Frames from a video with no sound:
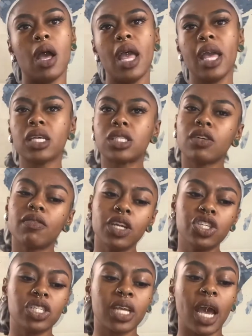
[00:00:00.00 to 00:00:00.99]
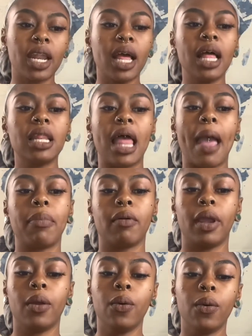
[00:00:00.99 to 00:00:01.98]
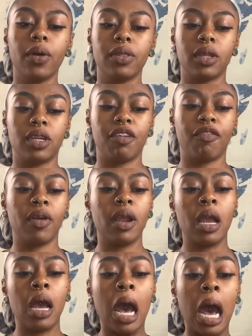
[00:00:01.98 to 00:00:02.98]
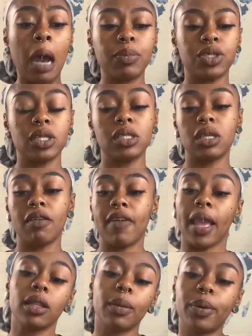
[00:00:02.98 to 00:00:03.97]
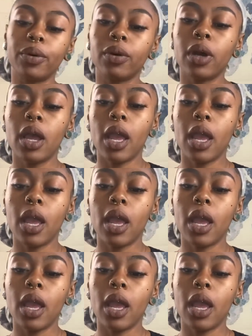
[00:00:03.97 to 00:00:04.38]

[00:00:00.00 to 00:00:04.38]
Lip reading: is to really just kind of elaborate on the different options available,